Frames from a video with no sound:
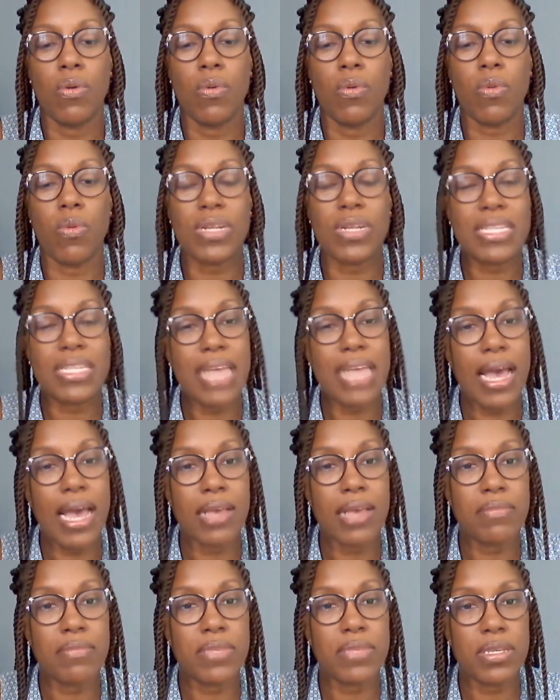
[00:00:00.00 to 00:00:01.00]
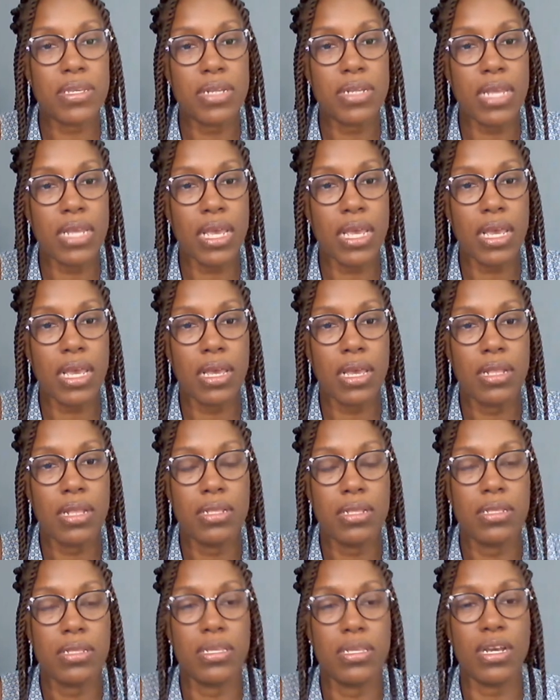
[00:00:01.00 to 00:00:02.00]
What times of the
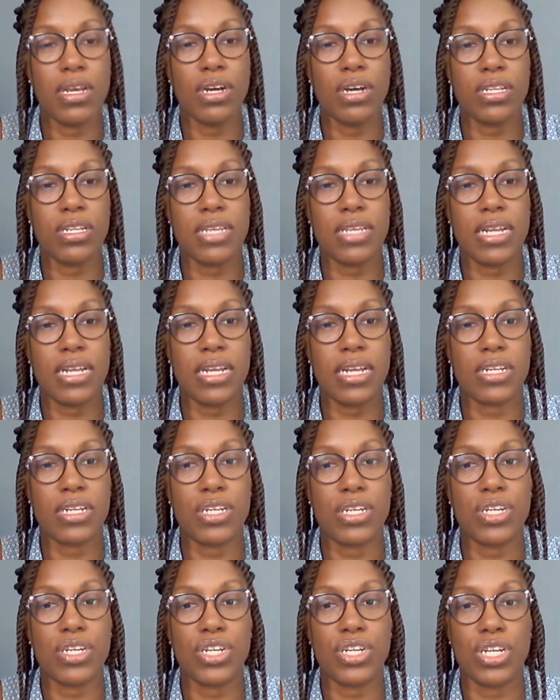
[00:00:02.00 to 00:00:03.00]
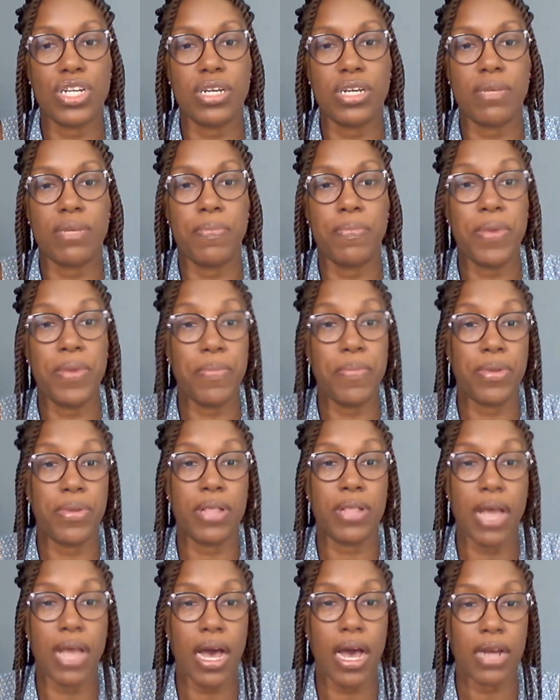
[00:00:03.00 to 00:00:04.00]
content that you share
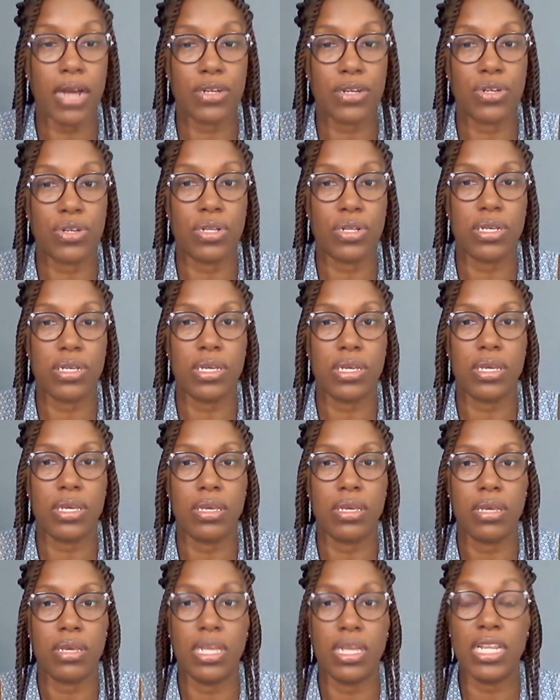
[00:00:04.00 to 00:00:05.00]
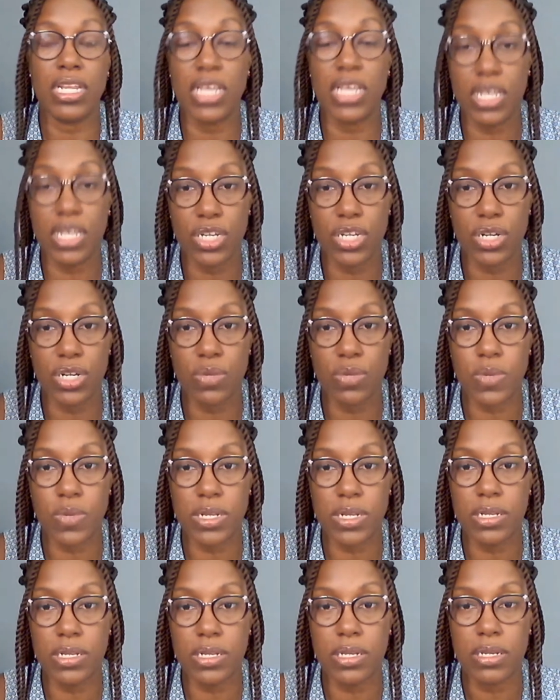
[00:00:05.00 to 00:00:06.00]
people are actually engaging
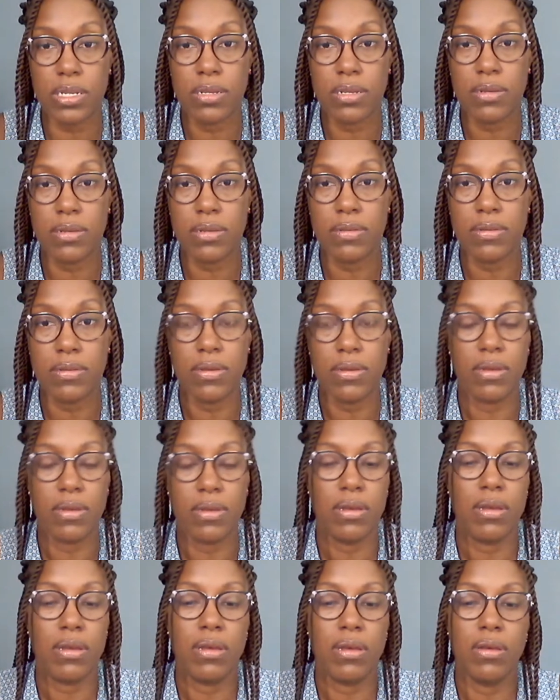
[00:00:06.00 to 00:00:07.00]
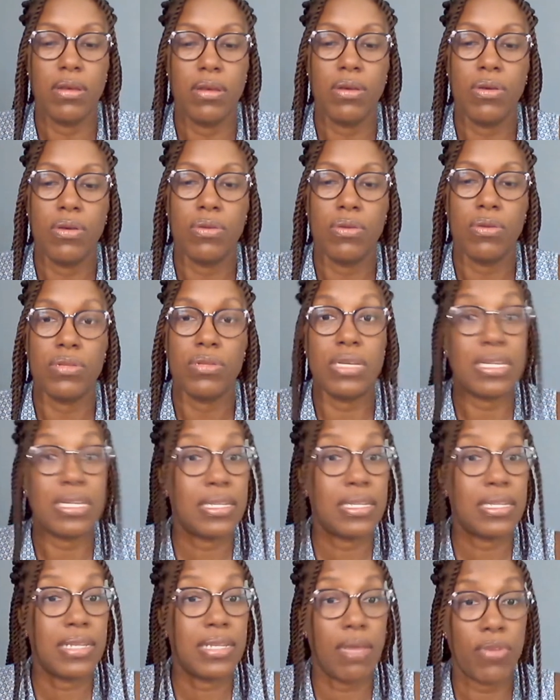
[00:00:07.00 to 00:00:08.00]
with, your
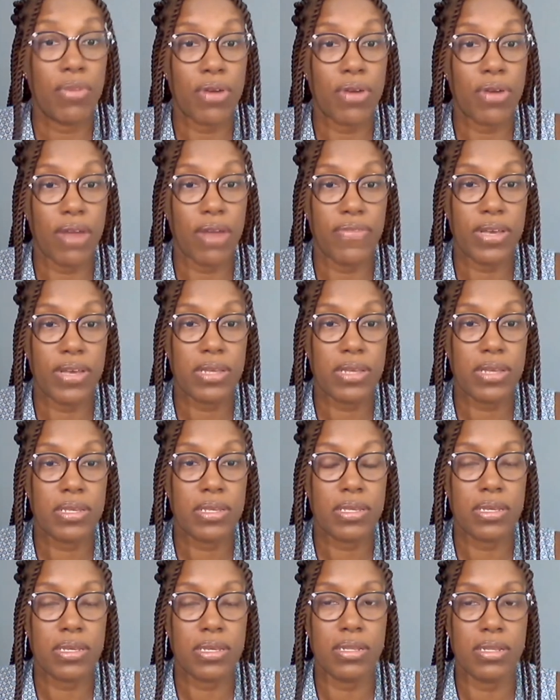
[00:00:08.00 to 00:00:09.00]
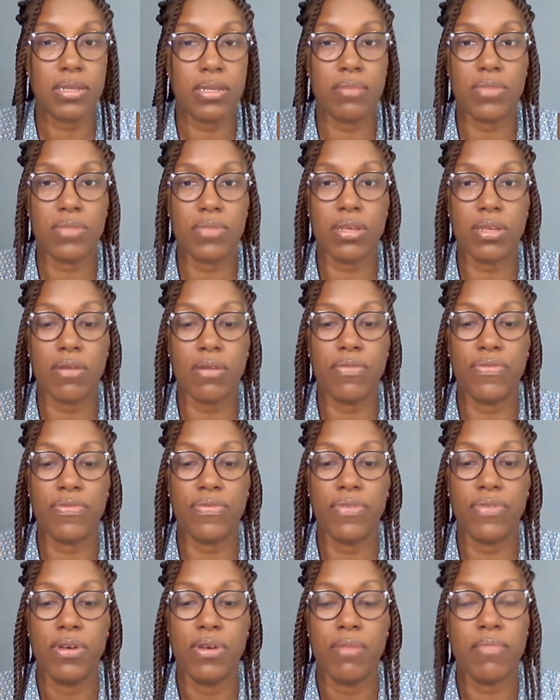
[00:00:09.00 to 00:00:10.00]
demographics in terms
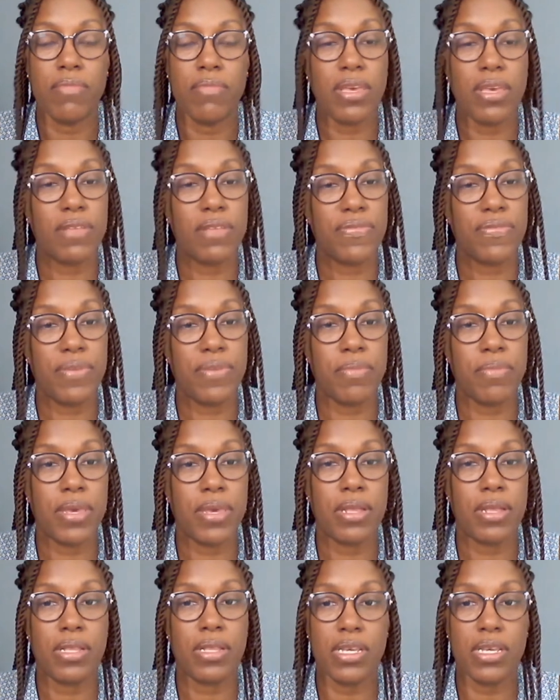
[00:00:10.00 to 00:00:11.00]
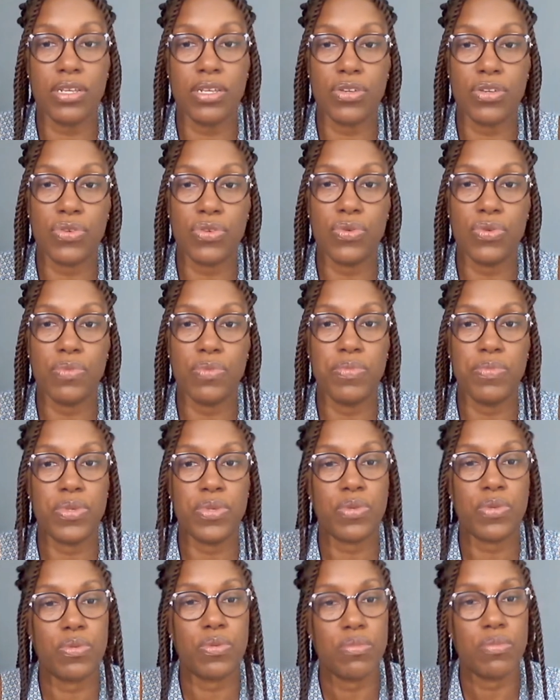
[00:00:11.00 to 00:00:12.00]
of male, female, age groups,